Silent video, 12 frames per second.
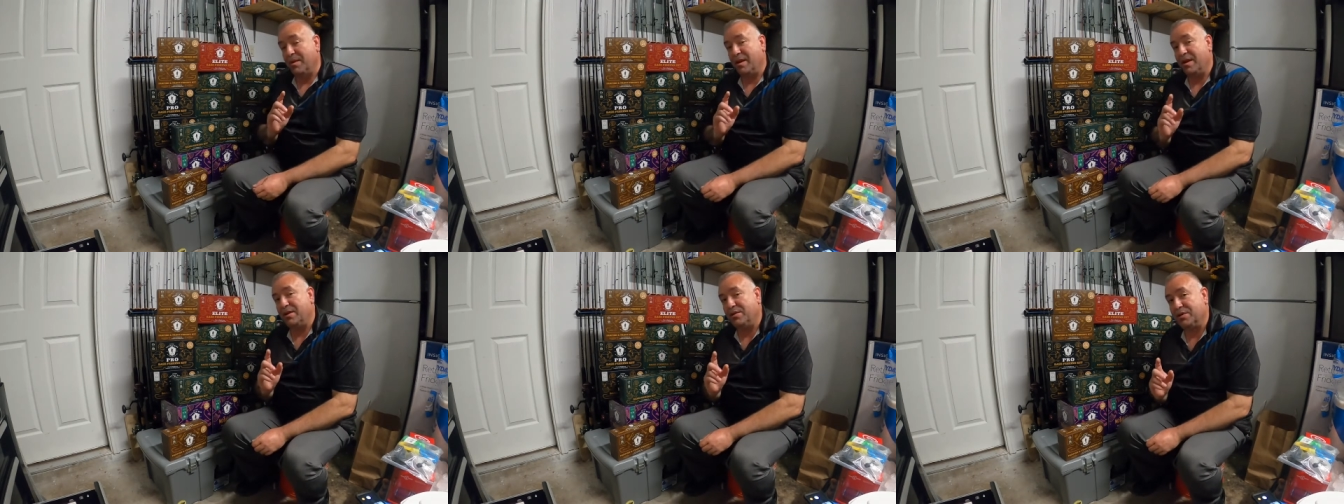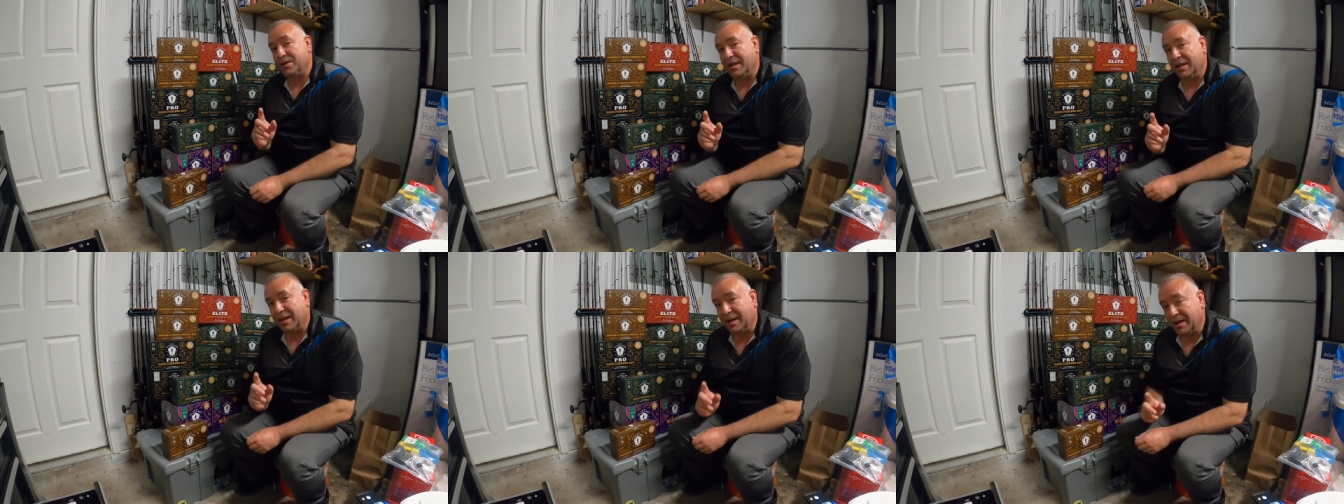
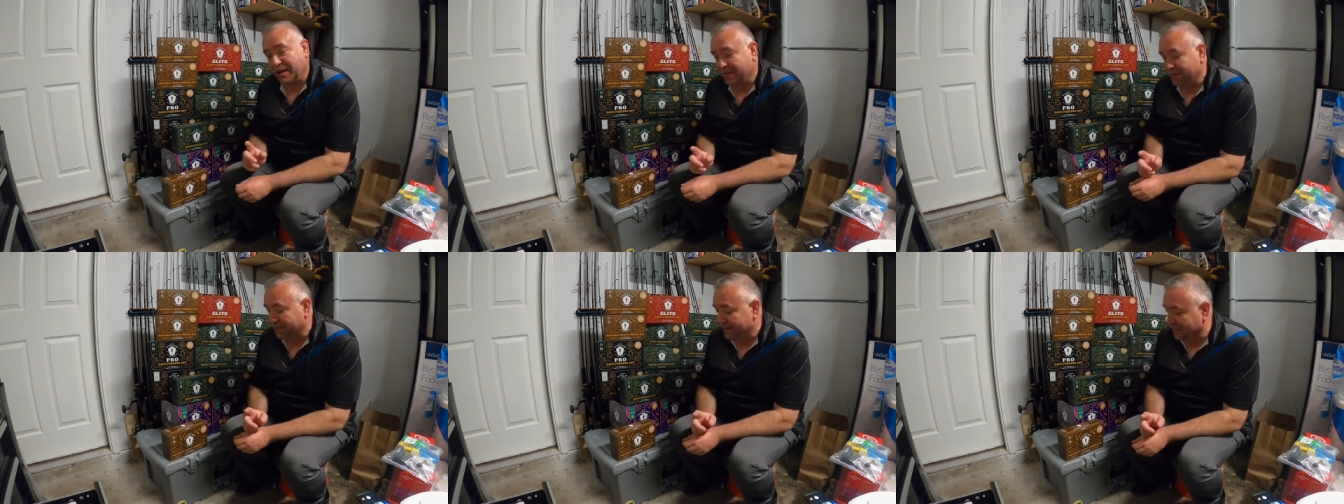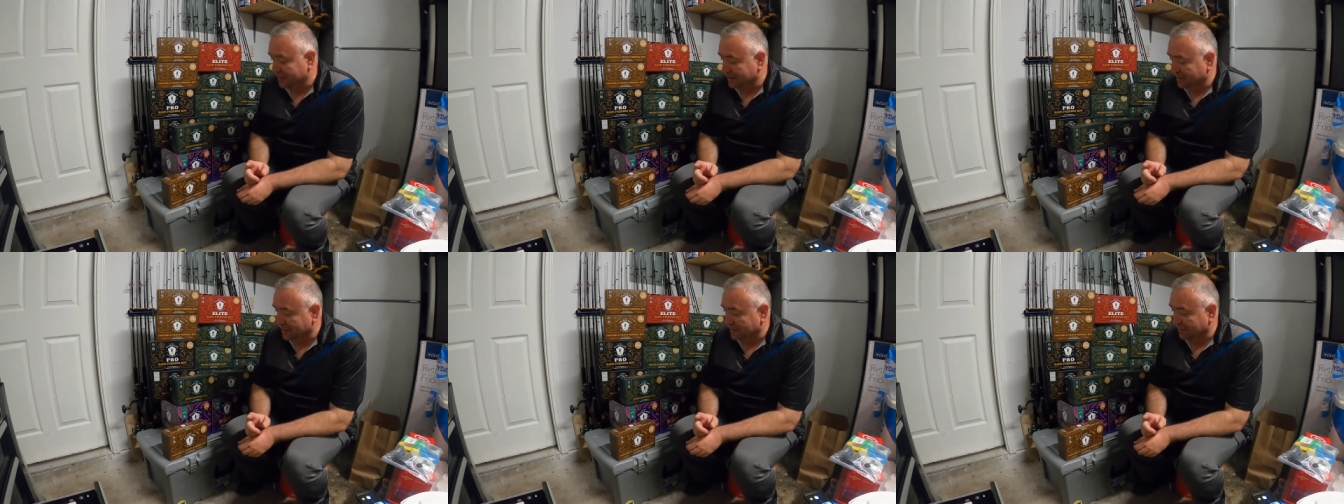interestingly enough,
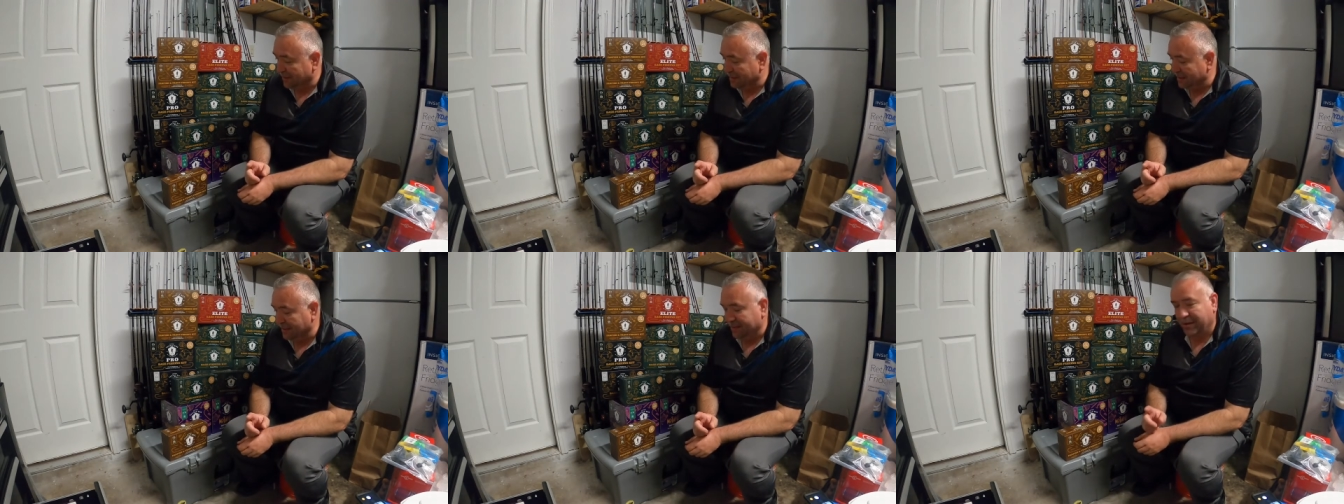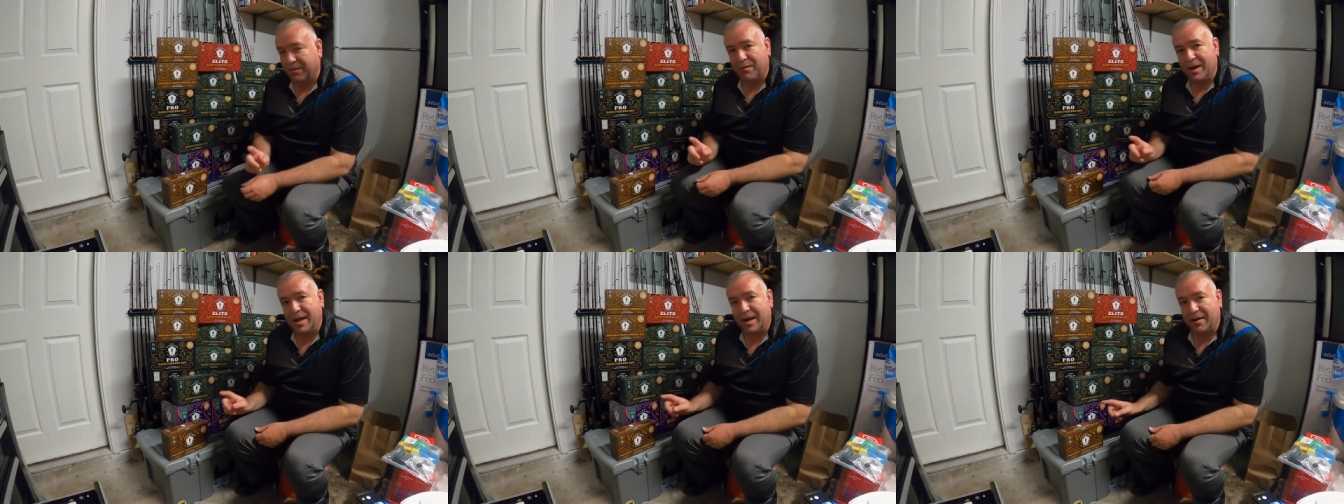I did a little
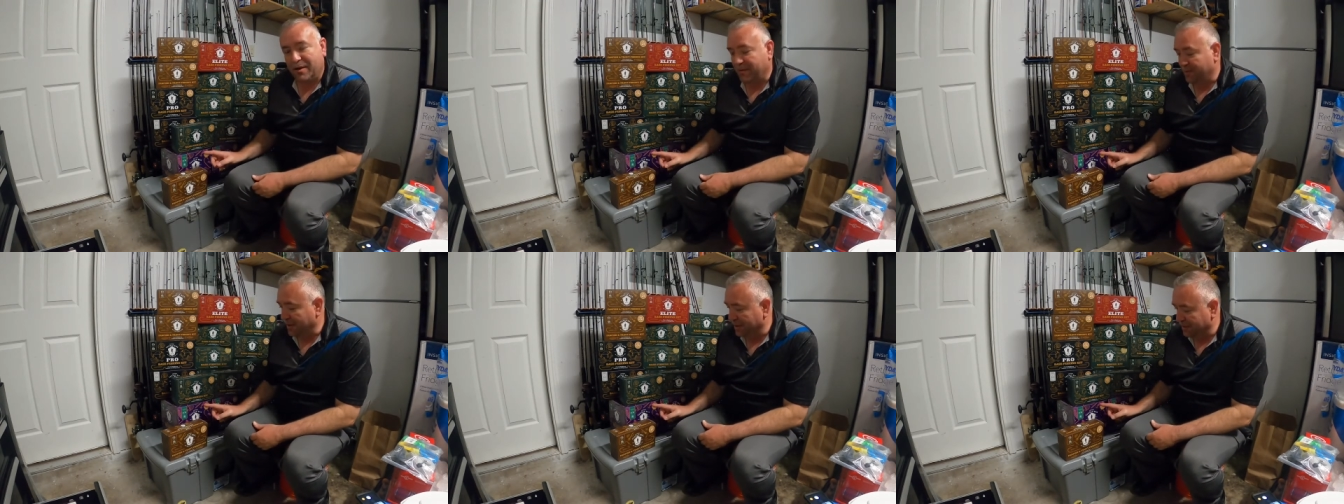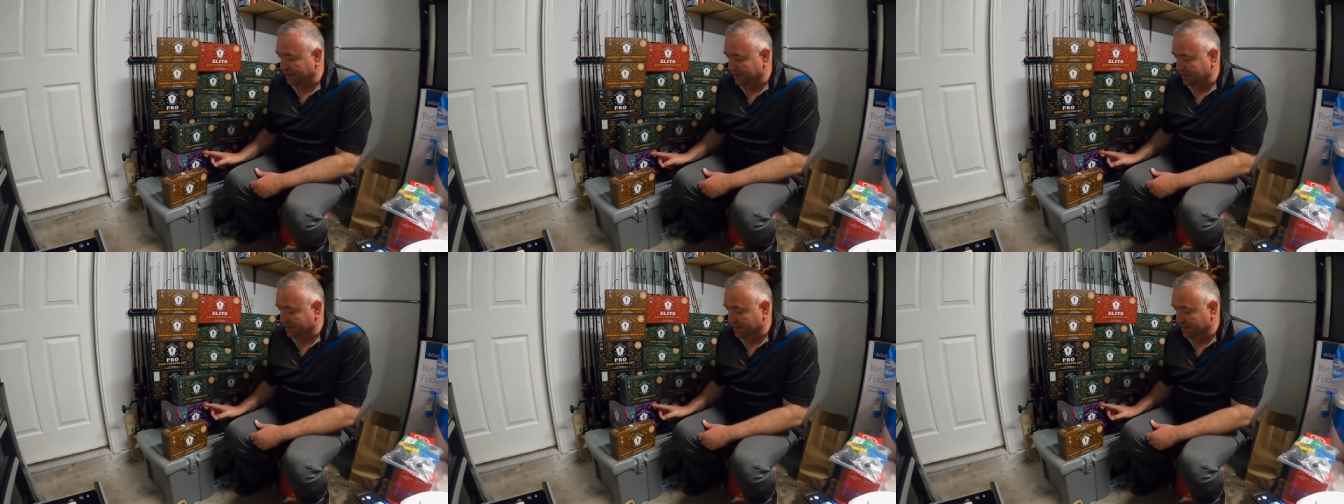reading on
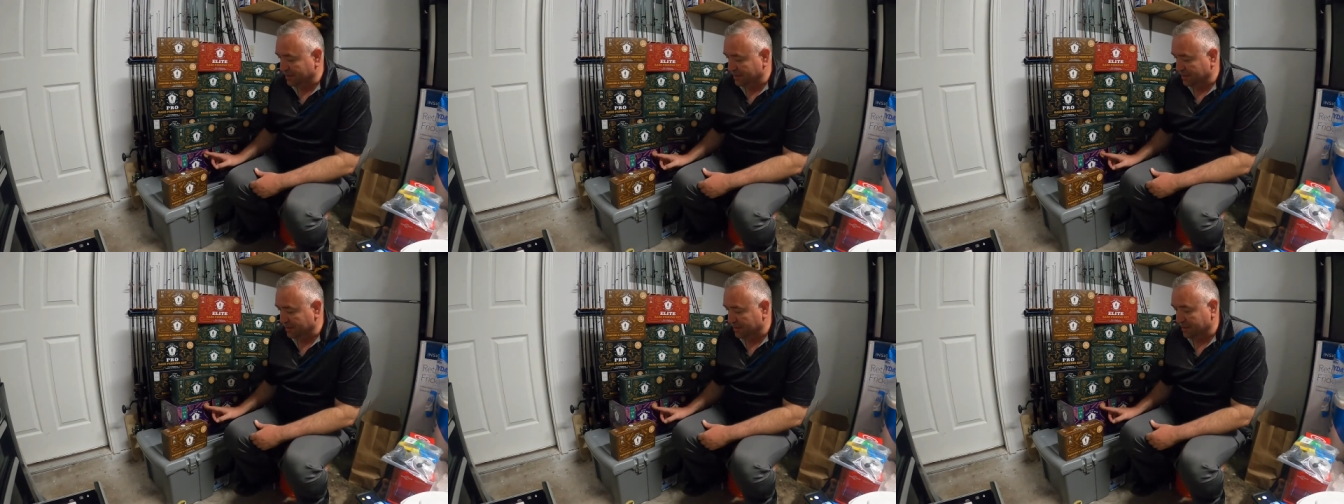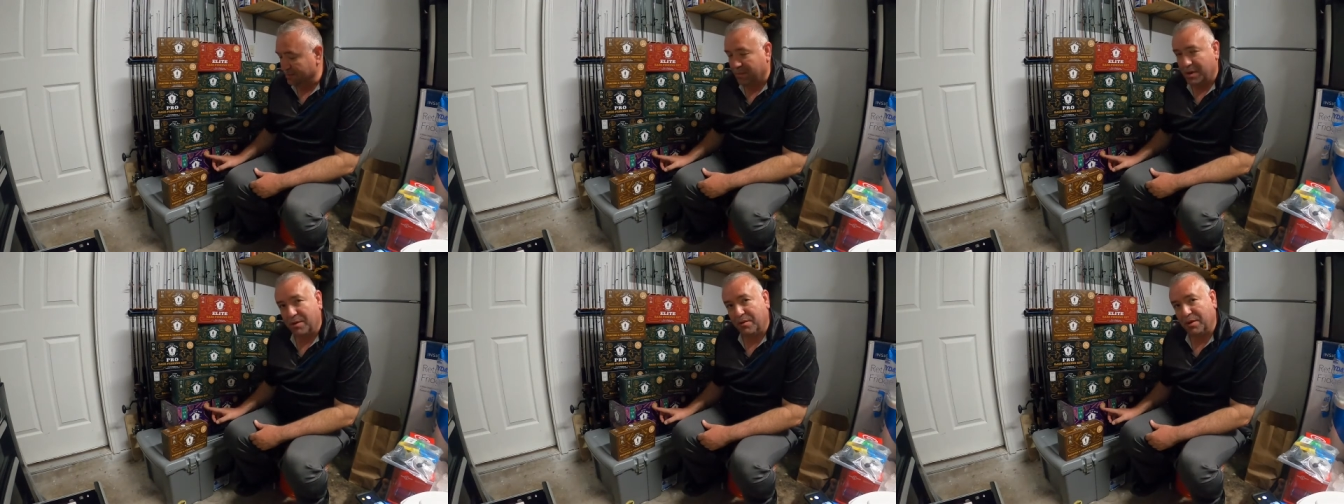these
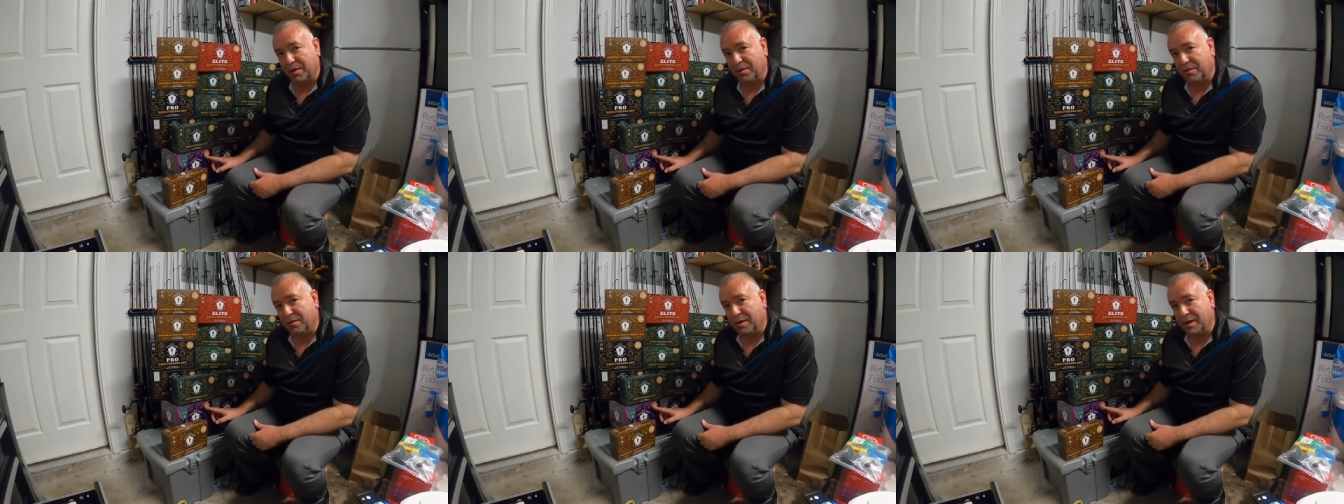motherload